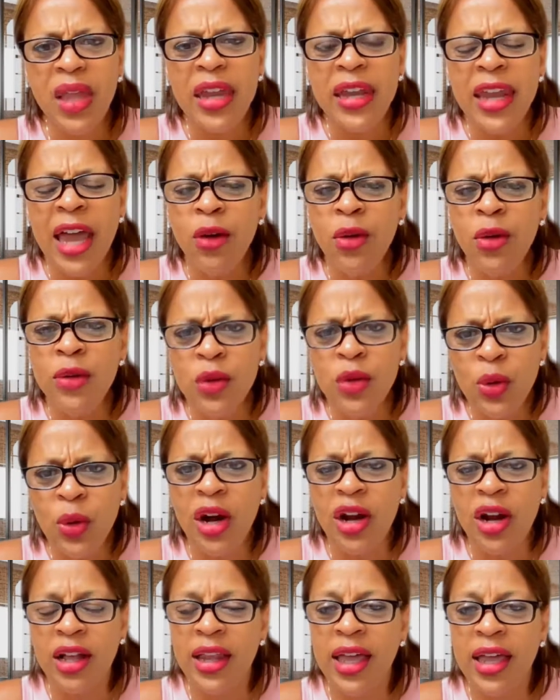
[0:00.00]
Now, if you
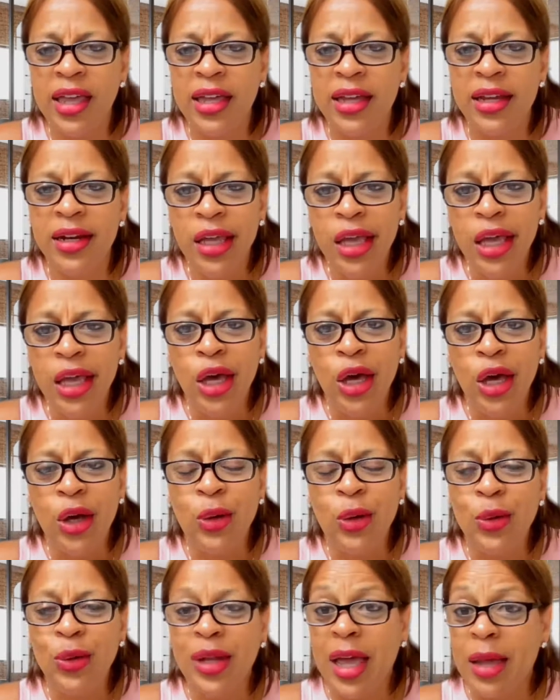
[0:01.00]
are a client
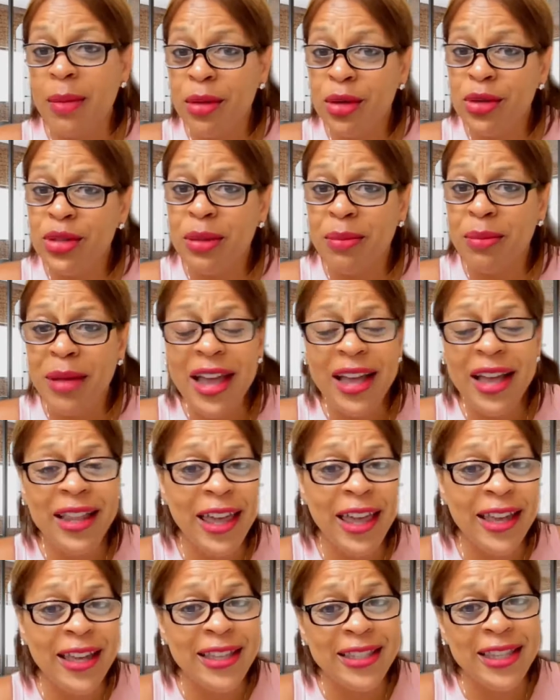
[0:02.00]
who, like most of my
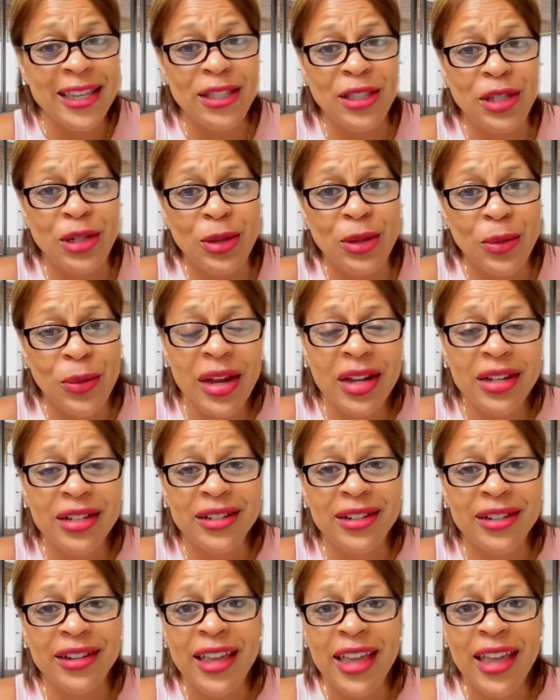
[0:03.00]
clients as the
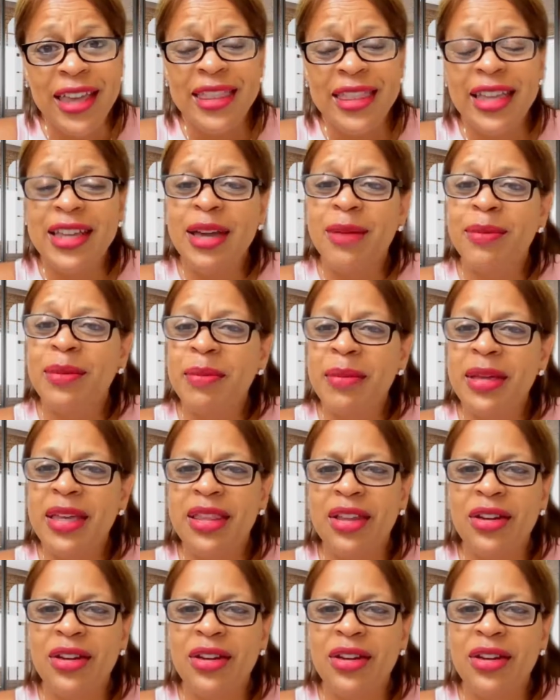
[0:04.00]
director, they come to me and